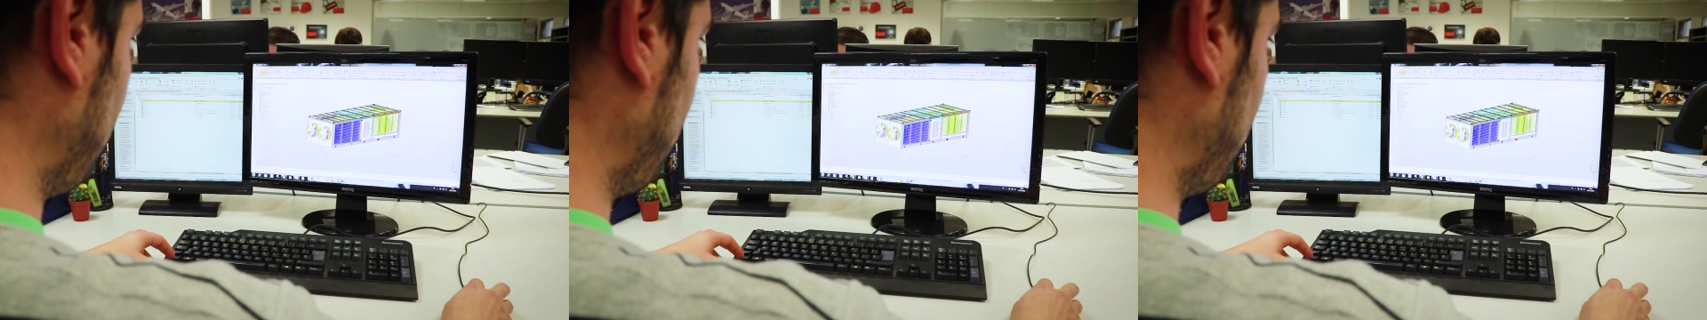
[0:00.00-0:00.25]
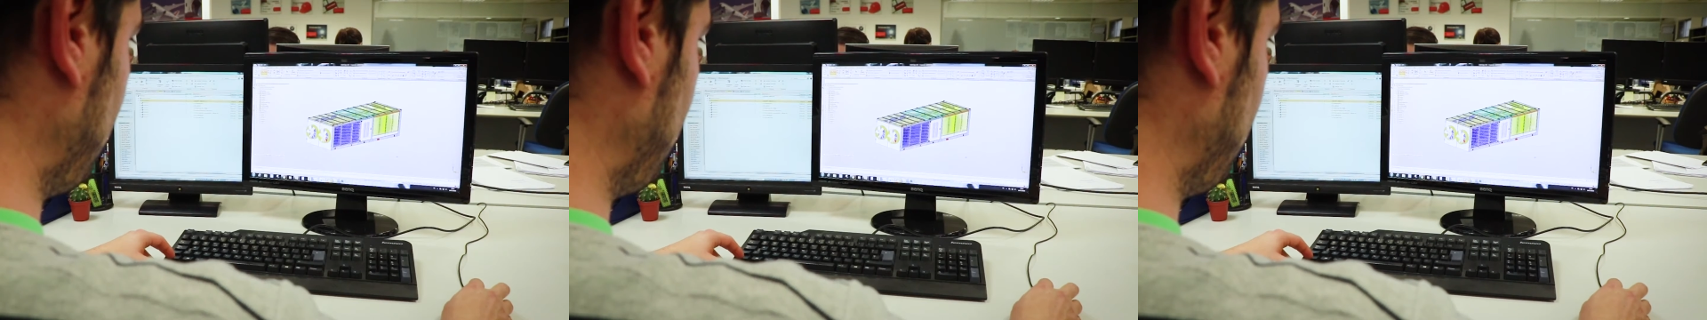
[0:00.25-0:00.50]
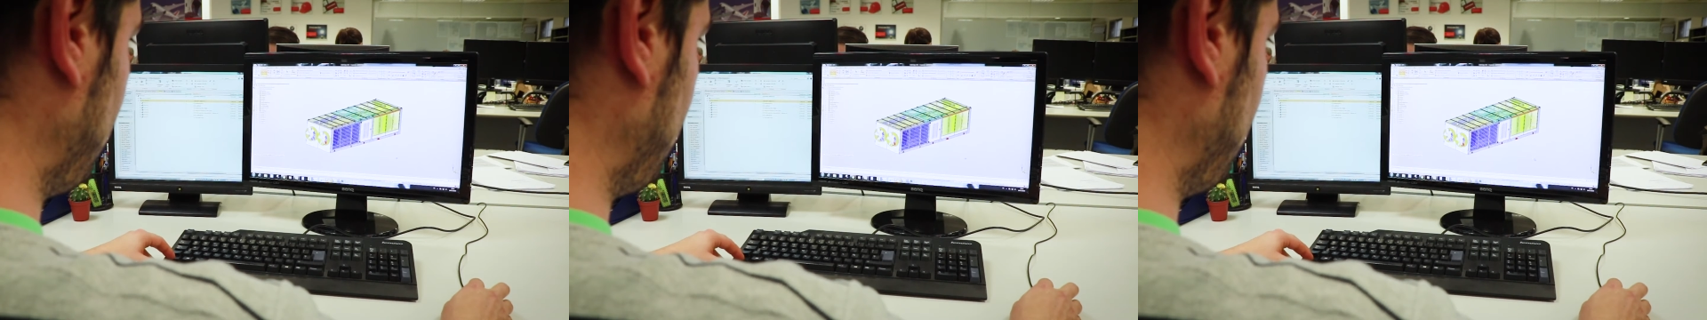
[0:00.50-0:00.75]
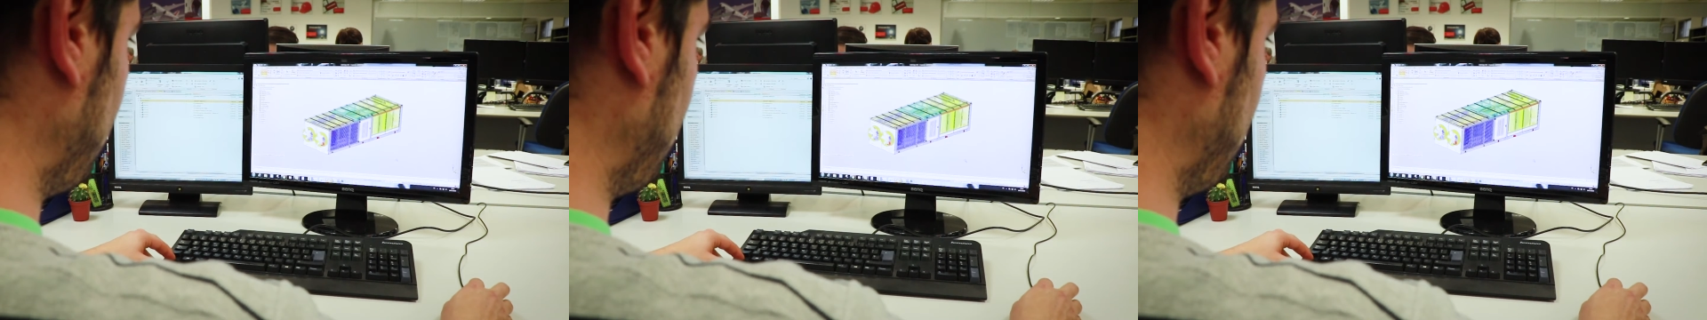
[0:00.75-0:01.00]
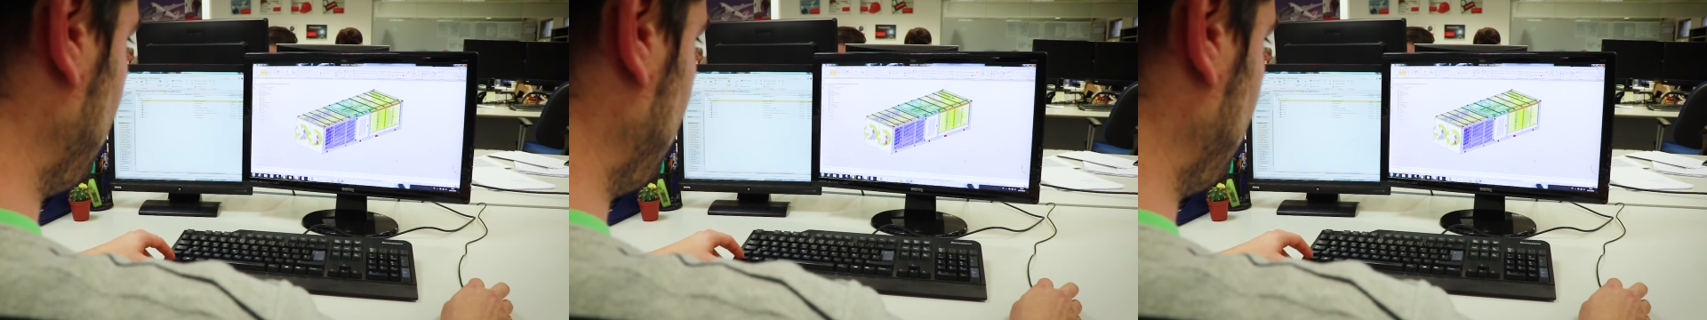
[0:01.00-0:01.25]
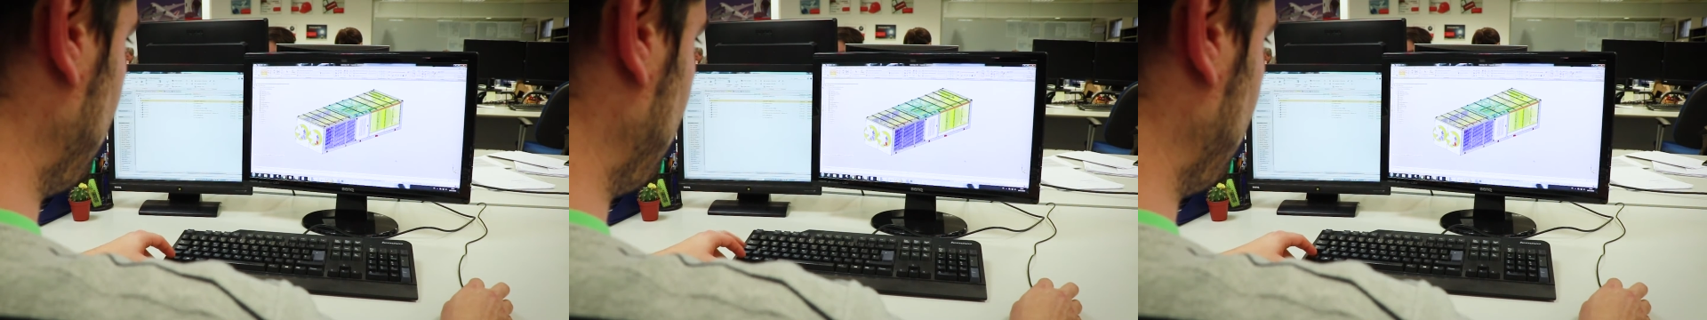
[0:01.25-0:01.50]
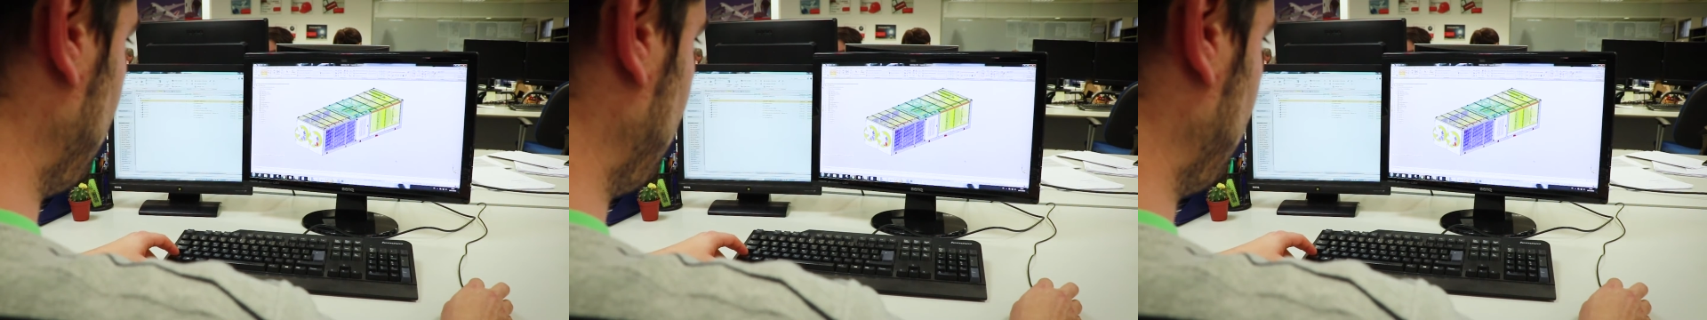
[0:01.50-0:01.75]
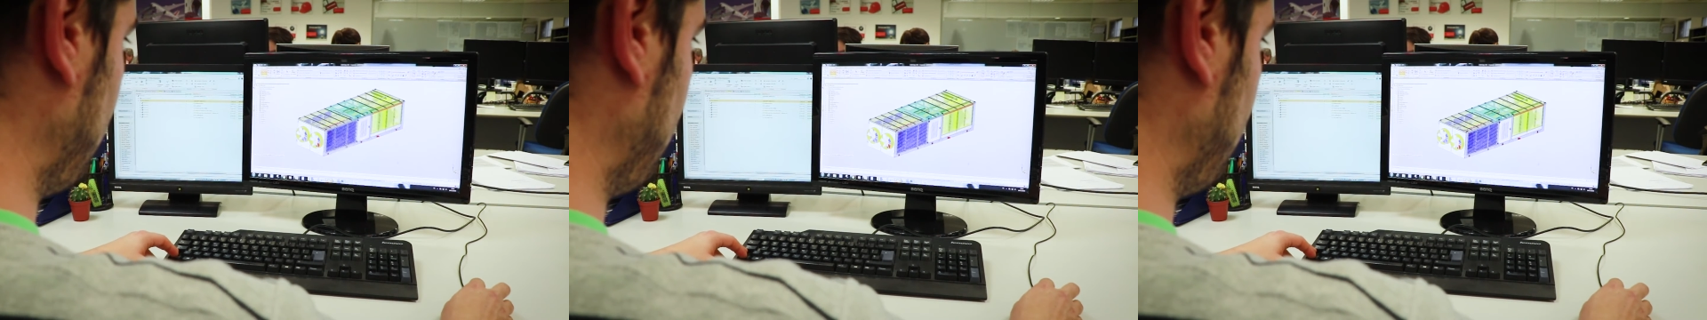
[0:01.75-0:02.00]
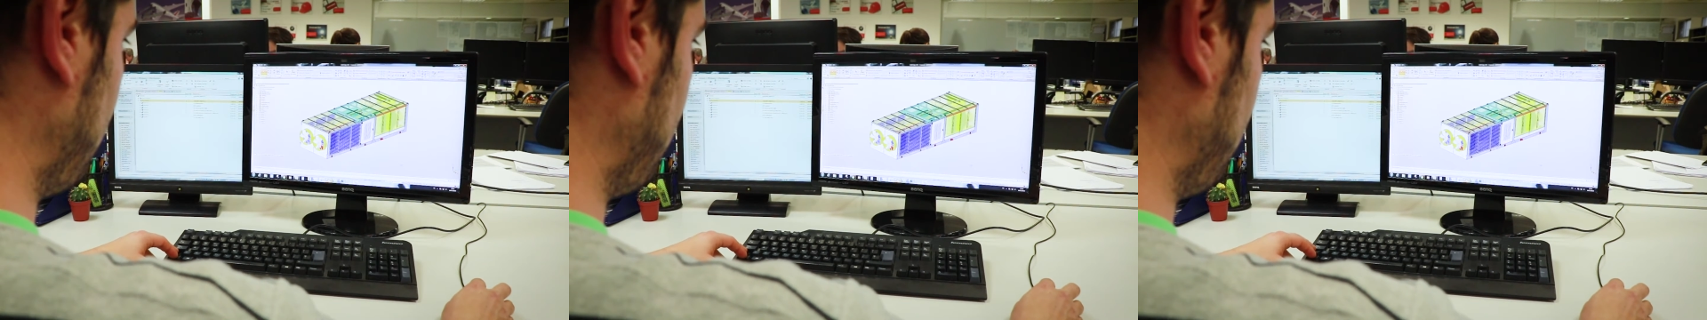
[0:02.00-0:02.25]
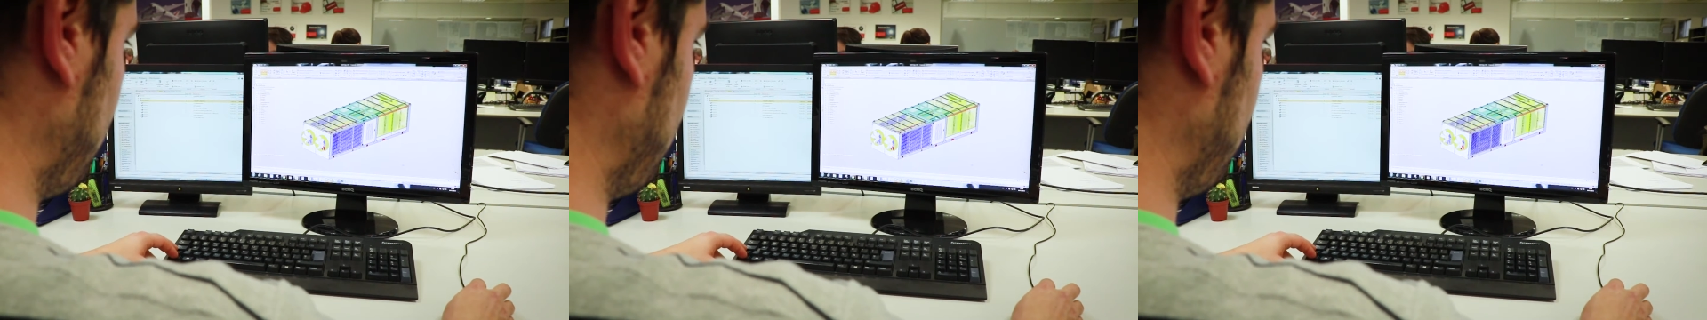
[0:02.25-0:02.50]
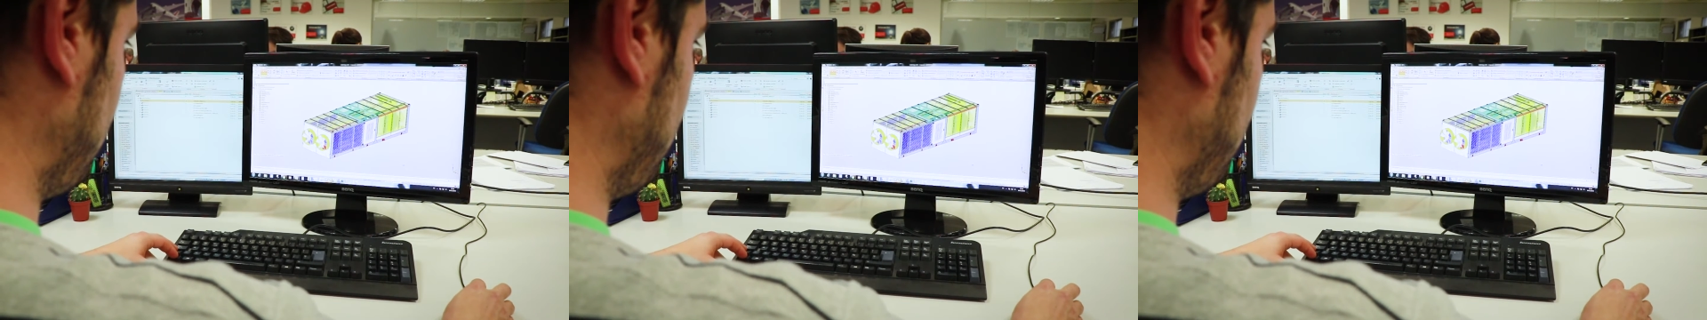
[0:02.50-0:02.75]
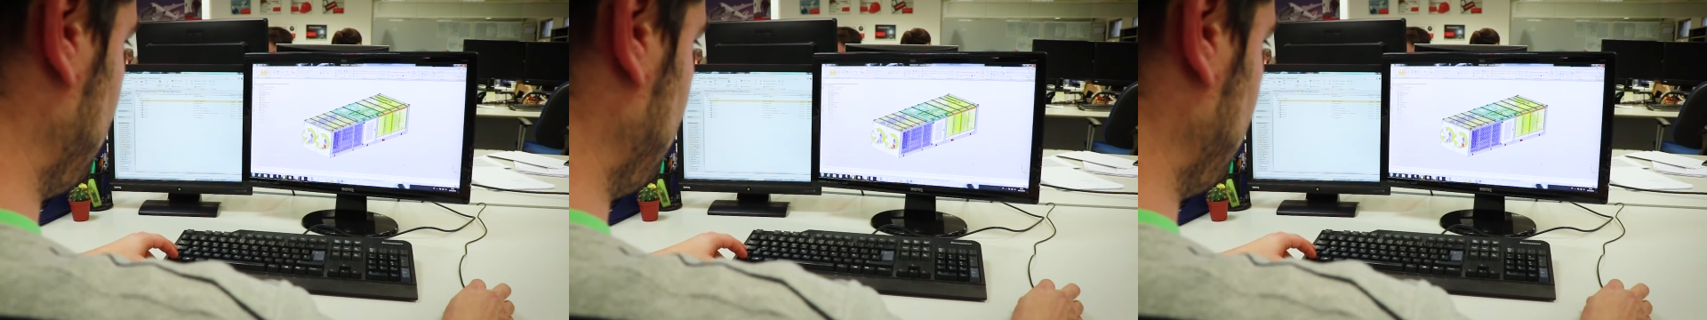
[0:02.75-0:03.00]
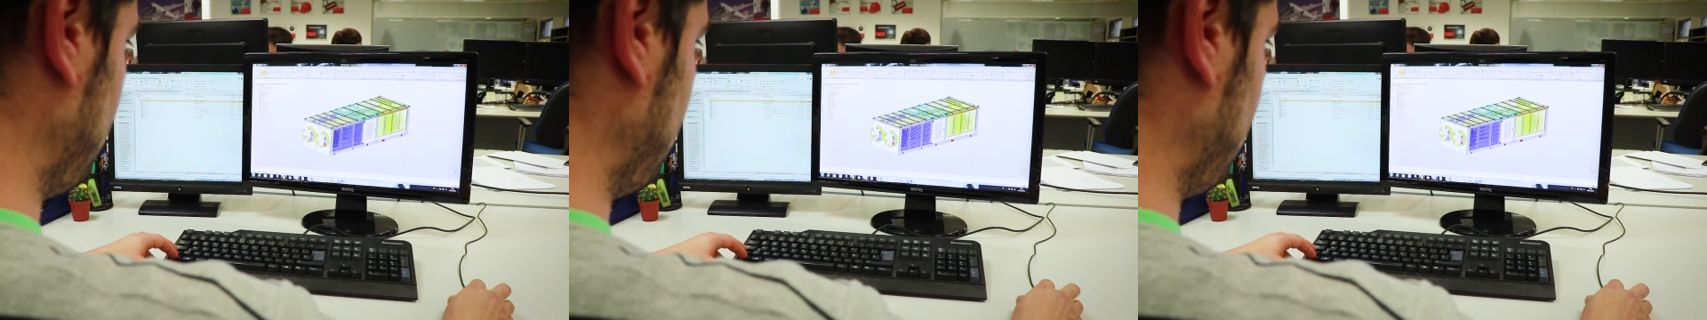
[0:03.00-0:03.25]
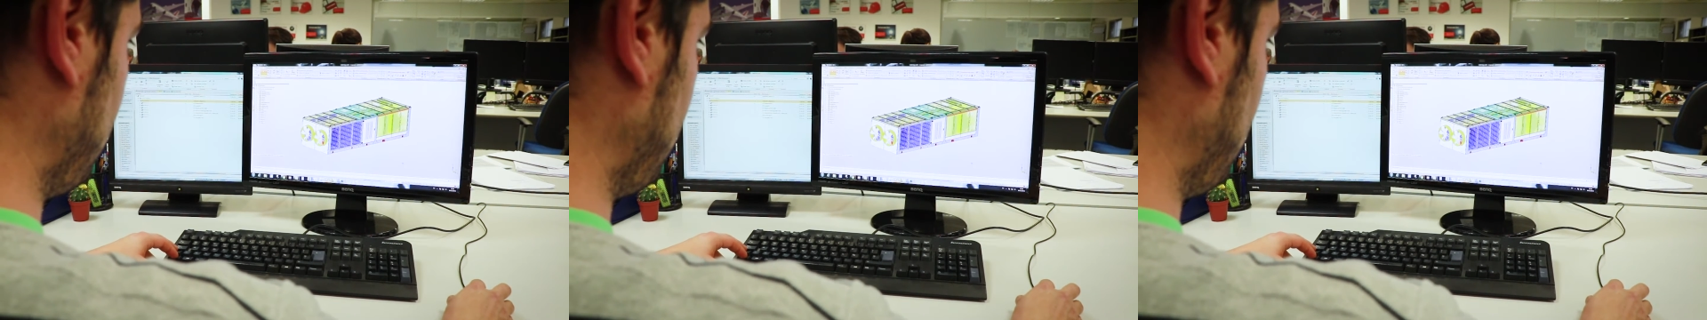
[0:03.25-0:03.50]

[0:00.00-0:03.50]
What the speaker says: No face is visible, so there are no lips to read.